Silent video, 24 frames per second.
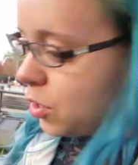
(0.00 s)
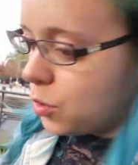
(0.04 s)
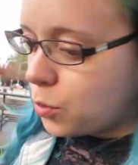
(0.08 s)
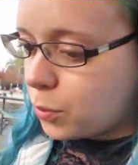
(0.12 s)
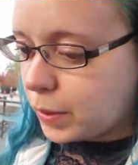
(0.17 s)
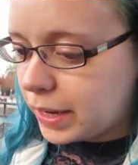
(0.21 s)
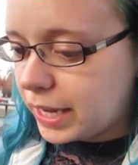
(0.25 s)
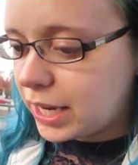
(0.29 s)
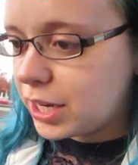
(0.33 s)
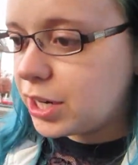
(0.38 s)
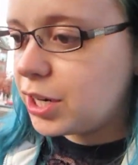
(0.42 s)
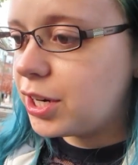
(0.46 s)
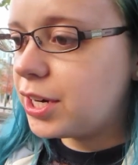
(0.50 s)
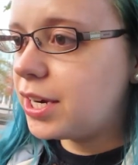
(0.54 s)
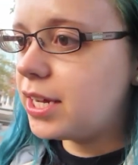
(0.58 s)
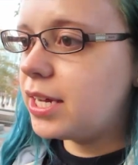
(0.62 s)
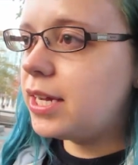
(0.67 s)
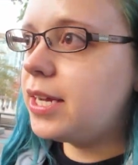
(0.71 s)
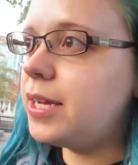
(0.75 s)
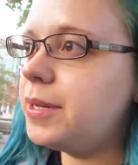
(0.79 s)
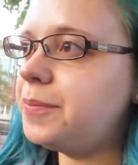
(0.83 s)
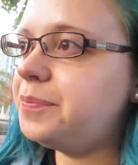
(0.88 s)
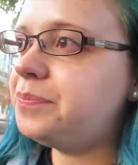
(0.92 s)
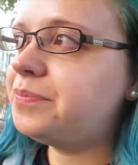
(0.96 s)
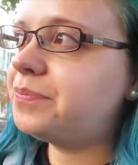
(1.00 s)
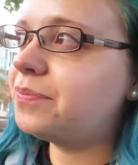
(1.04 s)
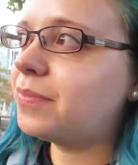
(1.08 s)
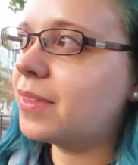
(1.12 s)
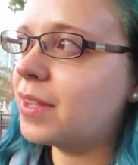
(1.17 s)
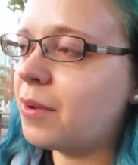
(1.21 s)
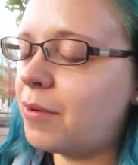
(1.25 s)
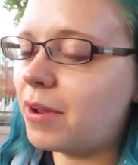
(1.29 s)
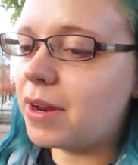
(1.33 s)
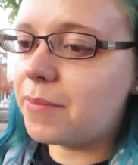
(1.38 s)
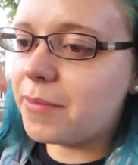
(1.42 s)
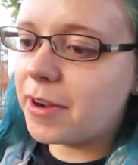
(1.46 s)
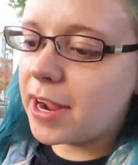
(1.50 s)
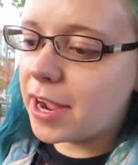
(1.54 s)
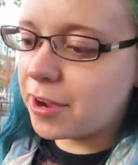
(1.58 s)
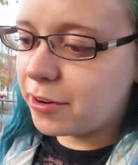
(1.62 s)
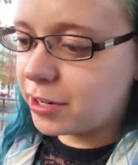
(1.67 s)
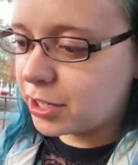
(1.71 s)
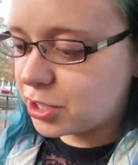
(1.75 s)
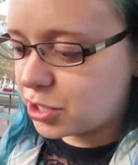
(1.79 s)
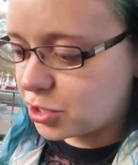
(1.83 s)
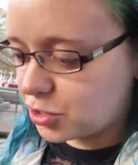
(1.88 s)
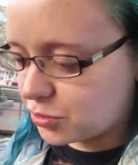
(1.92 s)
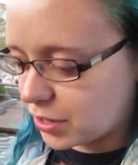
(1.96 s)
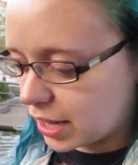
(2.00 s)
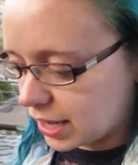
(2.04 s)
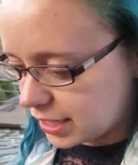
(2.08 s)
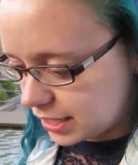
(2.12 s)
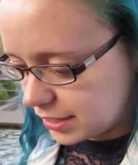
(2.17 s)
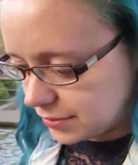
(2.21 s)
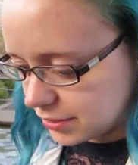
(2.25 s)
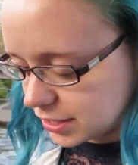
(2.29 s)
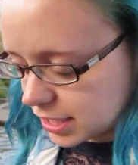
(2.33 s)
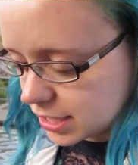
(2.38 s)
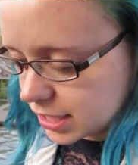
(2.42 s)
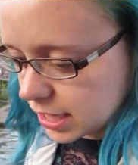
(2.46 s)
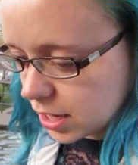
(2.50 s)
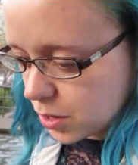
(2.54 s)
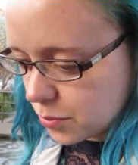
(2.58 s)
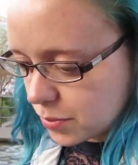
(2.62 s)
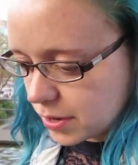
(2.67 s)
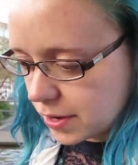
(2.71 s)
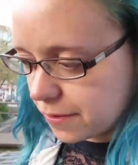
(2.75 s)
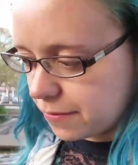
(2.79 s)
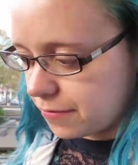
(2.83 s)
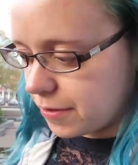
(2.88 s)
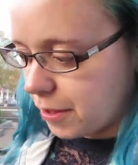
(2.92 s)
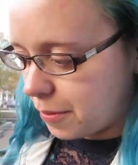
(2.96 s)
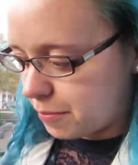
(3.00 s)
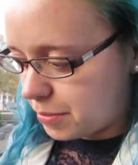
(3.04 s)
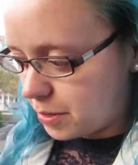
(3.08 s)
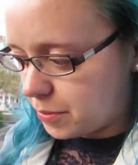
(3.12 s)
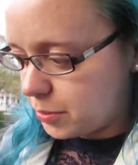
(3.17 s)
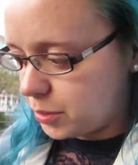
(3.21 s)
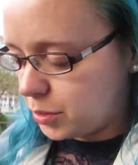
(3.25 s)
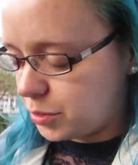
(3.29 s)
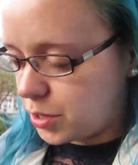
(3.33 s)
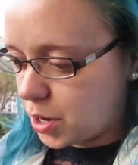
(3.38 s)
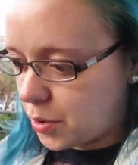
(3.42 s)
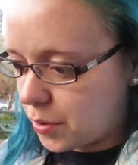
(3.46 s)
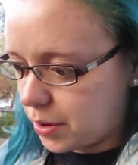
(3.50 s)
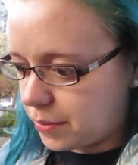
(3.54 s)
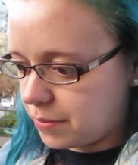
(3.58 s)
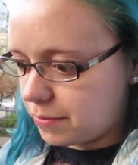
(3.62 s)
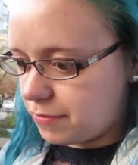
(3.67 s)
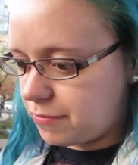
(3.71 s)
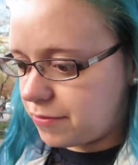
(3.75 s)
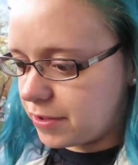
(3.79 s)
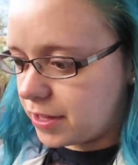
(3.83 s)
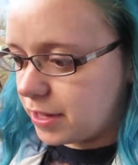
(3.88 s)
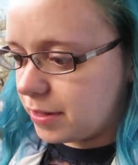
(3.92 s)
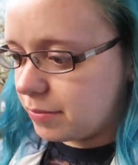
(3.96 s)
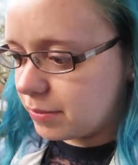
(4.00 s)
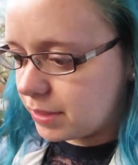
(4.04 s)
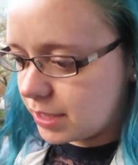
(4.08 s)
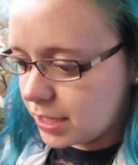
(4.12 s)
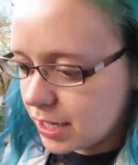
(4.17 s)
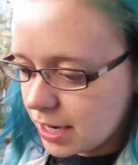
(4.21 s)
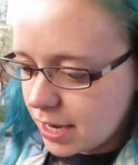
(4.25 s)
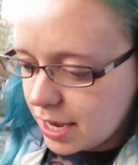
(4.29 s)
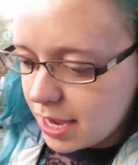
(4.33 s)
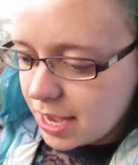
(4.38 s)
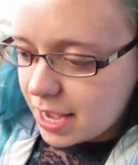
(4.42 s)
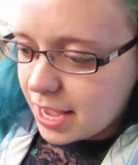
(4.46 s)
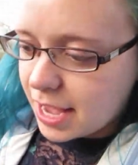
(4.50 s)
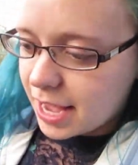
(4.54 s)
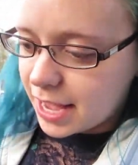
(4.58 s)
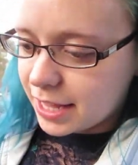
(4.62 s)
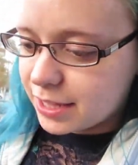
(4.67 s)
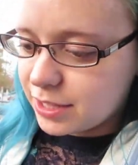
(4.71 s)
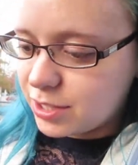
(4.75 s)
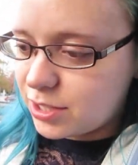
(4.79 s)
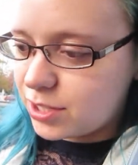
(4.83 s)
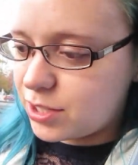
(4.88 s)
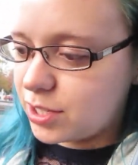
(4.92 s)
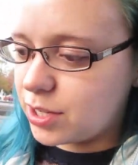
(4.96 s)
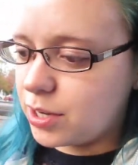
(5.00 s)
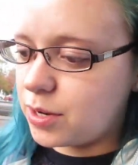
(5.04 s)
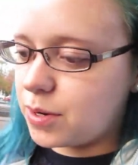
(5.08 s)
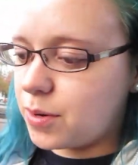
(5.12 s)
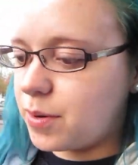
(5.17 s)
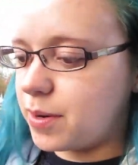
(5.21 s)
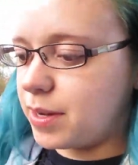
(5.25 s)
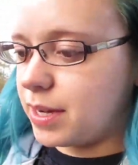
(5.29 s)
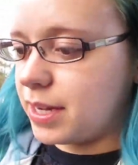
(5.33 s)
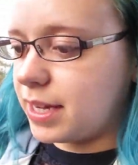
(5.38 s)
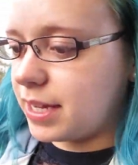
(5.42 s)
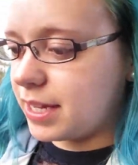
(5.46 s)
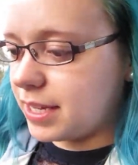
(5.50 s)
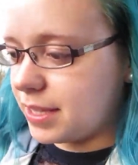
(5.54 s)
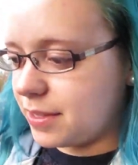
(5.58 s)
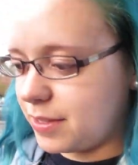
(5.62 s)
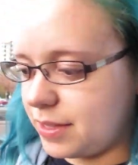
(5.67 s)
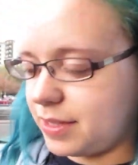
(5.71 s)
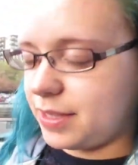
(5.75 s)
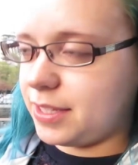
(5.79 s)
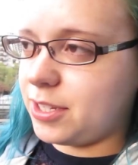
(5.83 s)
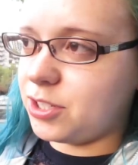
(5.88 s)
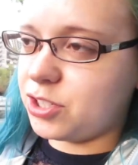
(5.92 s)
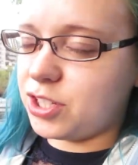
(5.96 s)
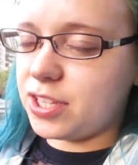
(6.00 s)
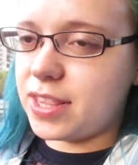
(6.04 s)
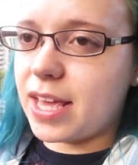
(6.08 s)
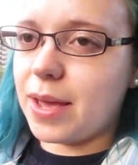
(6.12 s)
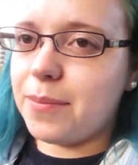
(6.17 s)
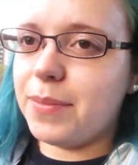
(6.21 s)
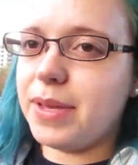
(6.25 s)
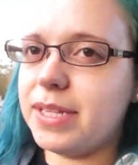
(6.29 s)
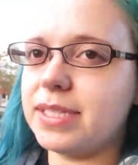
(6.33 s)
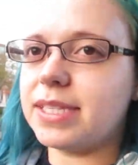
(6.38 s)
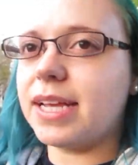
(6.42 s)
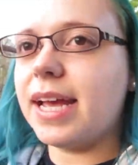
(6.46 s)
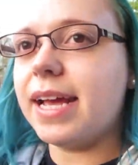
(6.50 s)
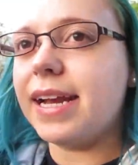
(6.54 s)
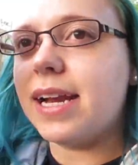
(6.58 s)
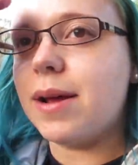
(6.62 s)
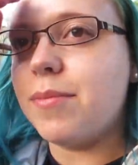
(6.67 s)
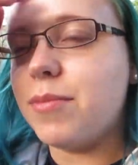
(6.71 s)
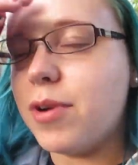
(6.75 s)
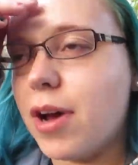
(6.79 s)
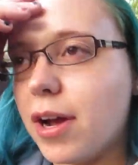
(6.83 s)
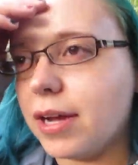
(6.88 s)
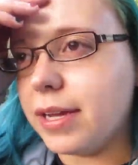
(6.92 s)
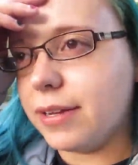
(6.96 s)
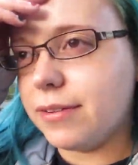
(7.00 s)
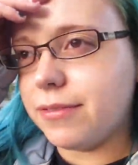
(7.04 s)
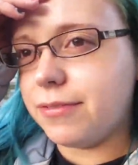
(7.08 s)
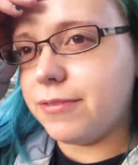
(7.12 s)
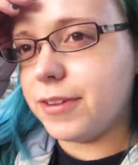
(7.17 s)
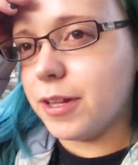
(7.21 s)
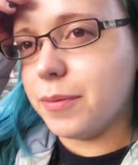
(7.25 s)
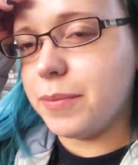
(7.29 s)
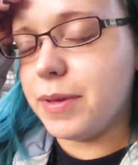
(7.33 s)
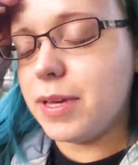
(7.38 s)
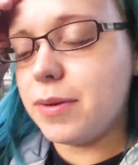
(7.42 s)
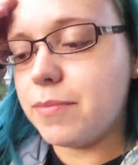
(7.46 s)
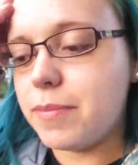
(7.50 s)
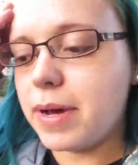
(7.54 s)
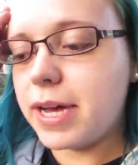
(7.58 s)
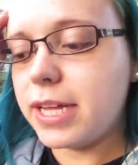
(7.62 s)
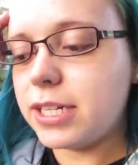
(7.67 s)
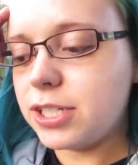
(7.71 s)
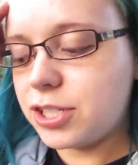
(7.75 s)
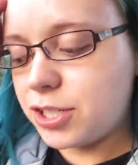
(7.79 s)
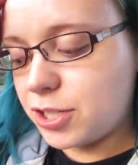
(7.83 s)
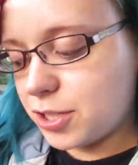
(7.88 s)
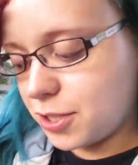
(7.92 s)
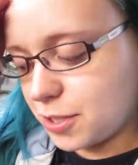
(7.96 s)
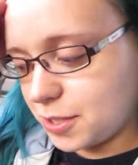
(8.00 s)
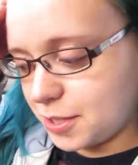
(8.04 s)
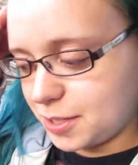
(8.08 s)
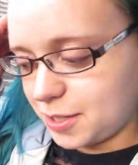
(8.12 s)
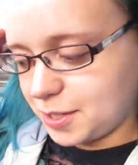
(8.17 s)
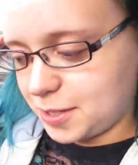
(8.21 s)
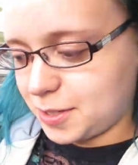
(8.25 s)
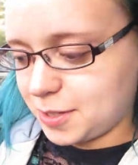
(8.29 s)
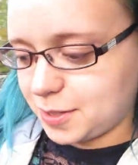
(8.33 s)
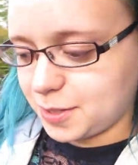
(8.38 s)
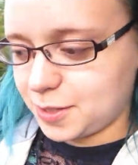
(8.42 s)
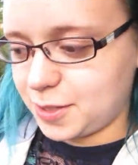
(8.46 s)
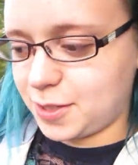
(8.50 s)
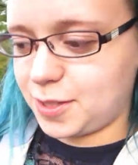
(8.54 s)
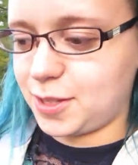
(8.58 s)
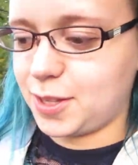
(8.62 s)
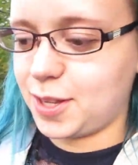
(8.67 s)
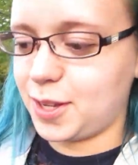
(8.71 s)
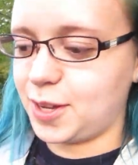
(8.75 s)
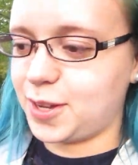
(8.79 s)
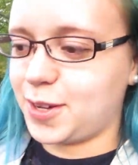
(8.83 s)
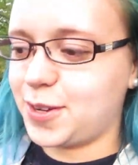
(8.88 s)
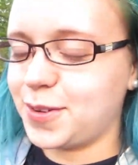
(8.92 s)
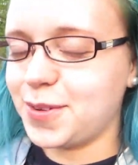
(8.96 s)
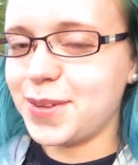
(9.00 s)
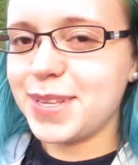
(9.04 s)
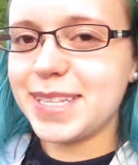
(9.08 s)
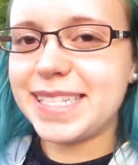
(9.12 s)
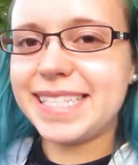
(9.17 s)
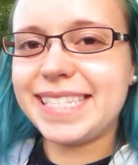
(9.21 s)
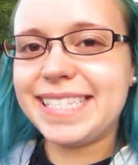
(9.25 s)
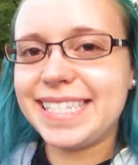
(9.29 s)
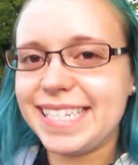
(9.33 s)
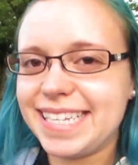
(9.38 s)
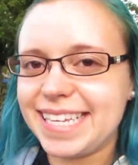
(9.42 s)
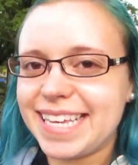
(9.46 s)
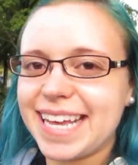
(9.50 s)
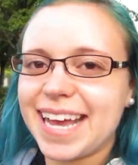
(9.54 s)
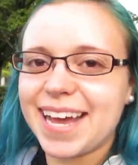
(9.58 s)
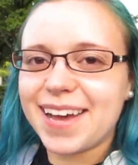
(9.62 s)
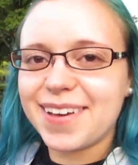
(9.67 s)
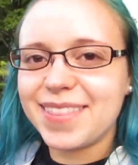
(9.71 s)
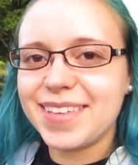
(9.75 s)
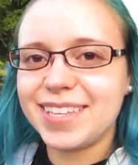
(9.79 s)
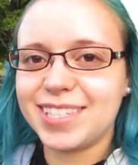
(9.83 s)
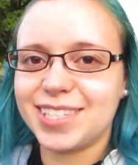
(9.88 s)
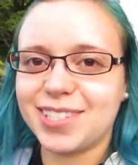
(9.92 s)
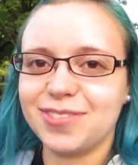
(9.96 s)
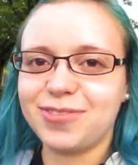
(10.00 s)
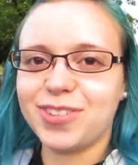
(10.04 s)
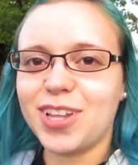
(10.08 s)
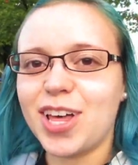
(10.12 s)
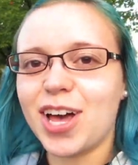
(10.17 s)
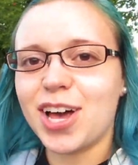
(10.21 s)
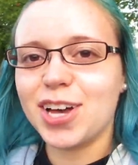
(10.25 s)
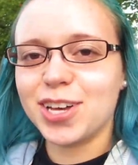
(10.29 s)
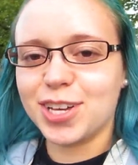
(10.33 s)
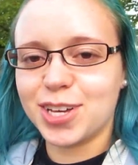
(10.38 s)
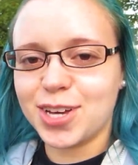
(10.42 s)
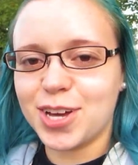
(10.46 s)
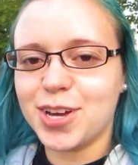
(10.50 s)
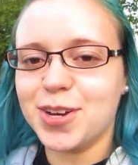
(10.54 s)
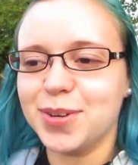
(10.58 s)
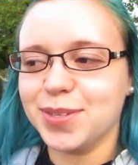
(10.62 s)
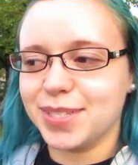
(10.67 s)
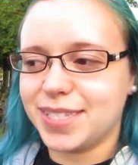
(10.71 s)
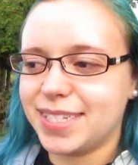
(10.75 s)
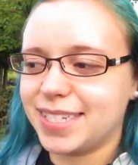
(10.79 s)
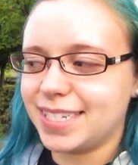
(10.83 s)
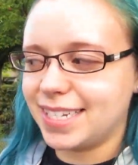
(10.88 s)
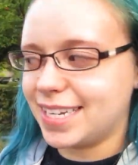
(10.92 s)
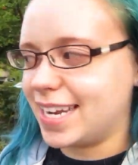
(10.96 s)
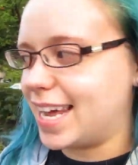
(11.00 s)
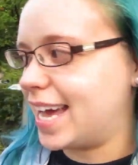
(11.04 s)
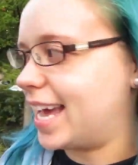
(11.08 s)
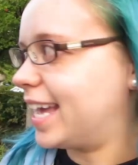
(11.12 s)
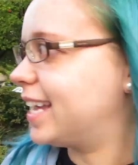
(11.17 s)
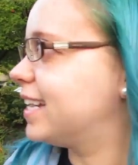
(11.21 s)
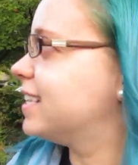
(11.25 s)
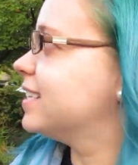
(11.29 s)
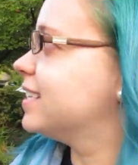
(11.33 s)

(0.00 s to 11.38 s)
weird when I'm around Christian's relatives because I don't want to film people who don't want to be filmed. And so usually that means I end up not filming much. So we'll see how this vlog goes tonight.